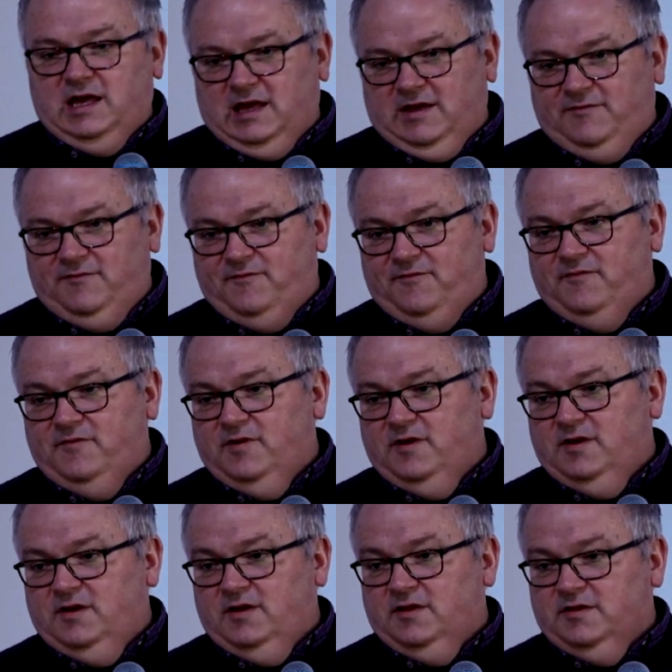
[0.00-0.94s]
If
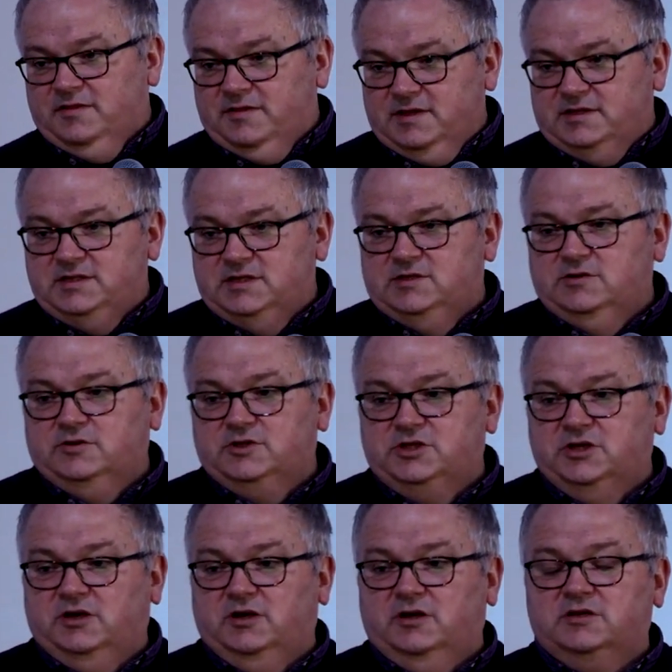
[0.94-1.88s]
this is your
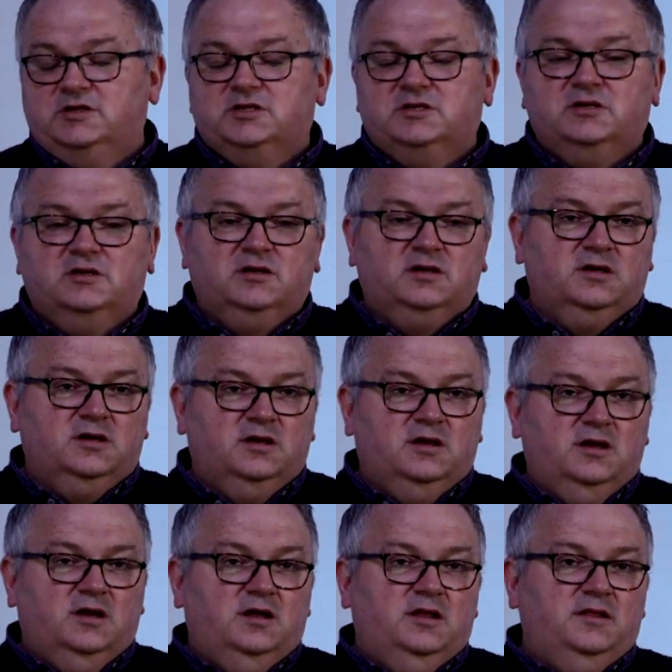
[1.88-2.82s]
church,
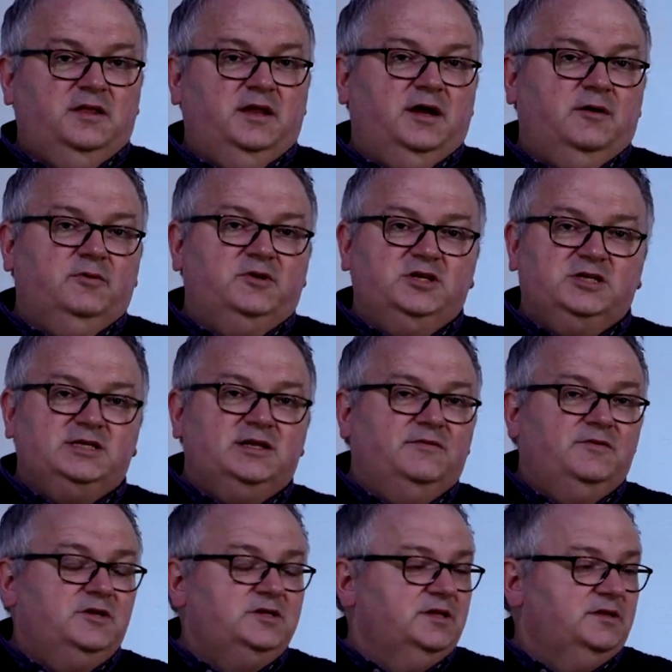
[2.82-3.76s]
then I would just
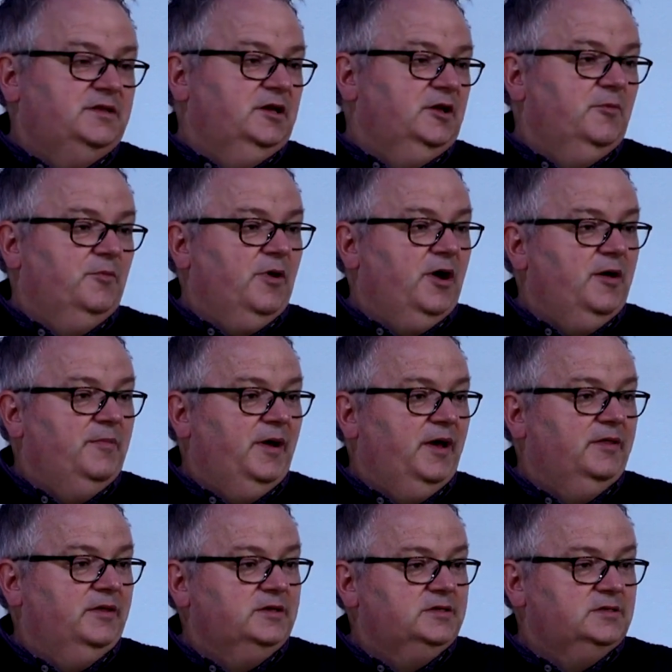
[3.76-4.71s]
love you to think and pray
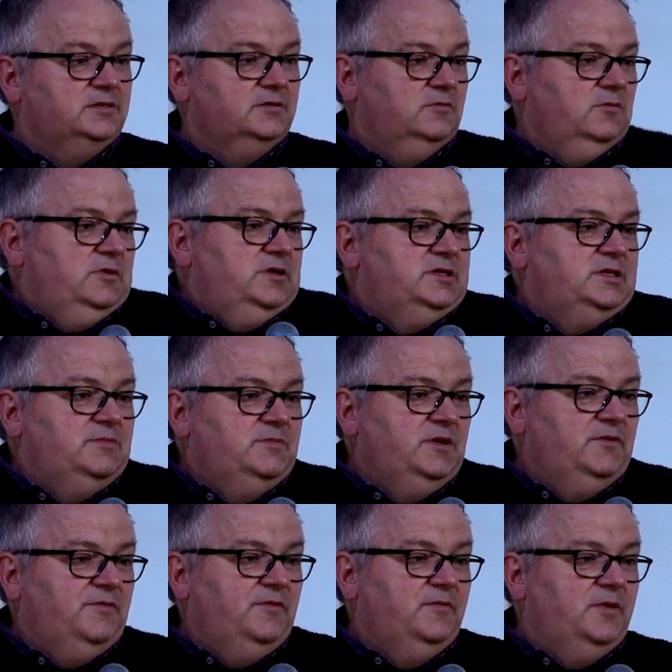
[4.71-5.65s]
about this. What does it
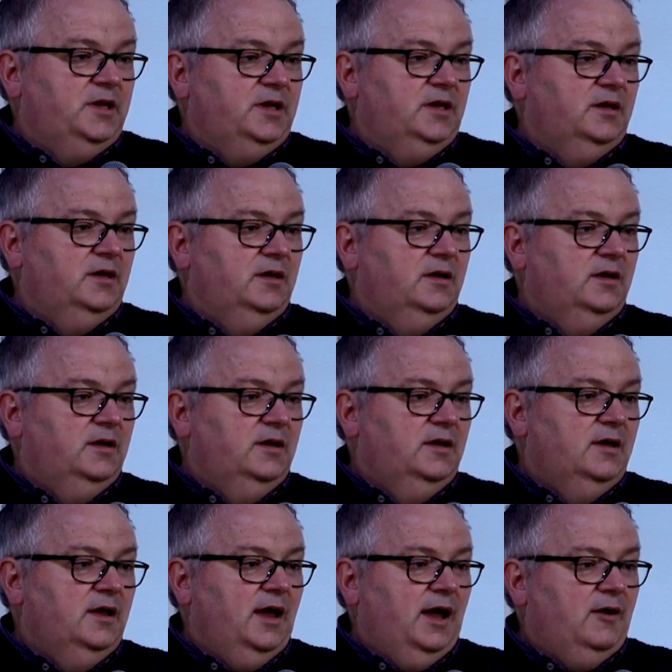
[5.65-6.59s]
mean for me?
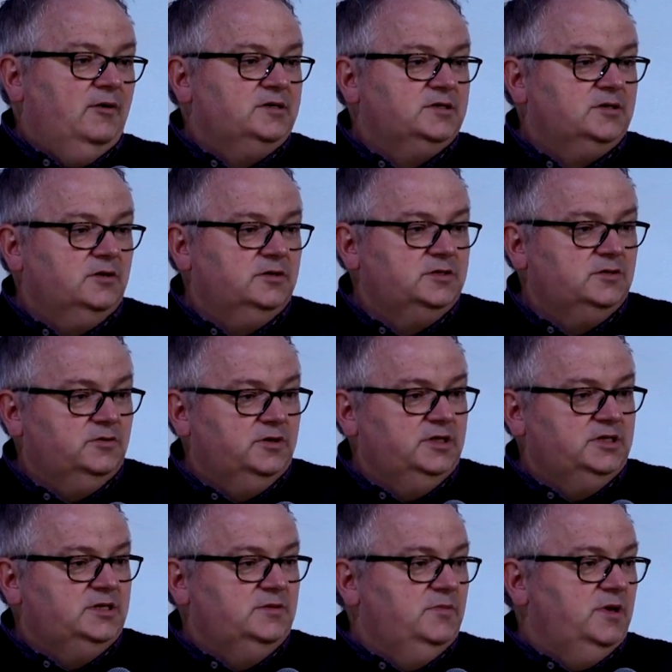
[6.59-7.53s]
How is God
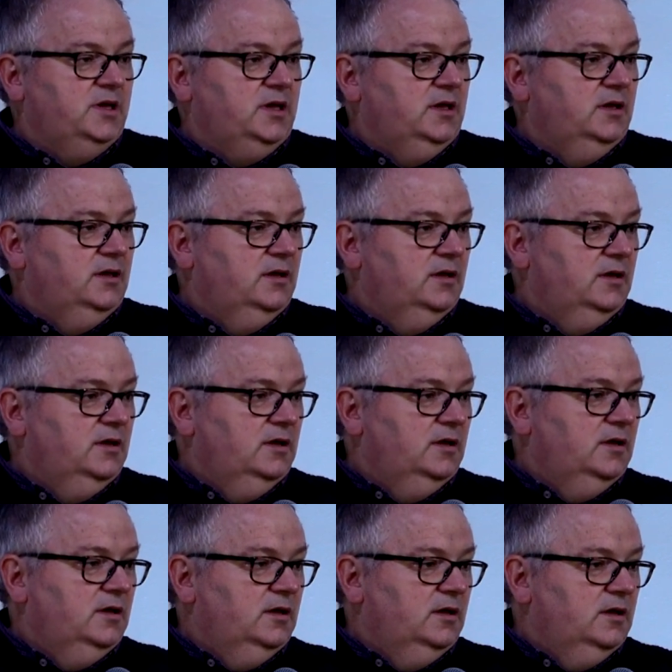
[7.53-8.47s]
talking to me
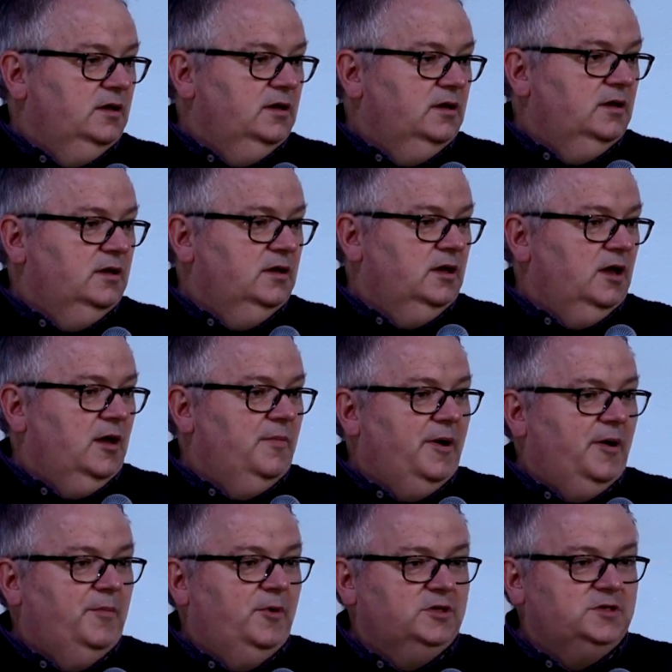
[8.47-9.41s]

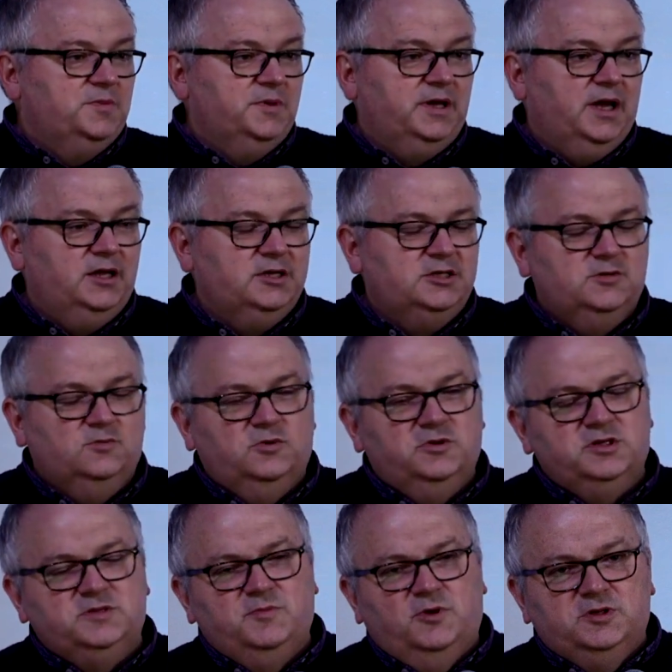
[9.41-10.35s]
about multiplication? What
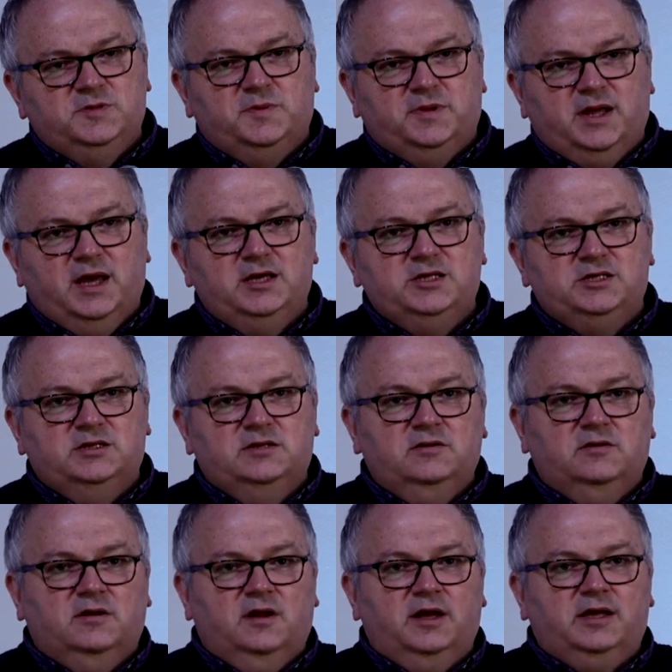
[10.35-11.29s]
does multiplication
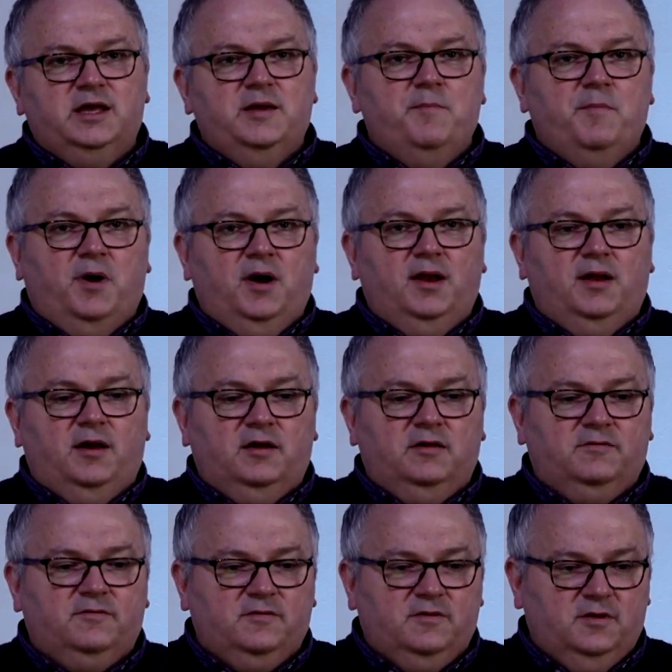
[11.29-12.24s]
look like in my
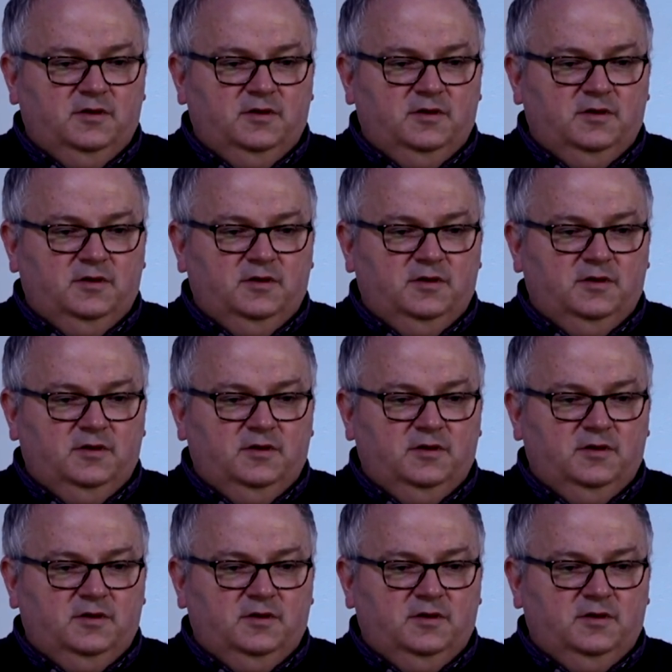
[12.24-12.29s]
life?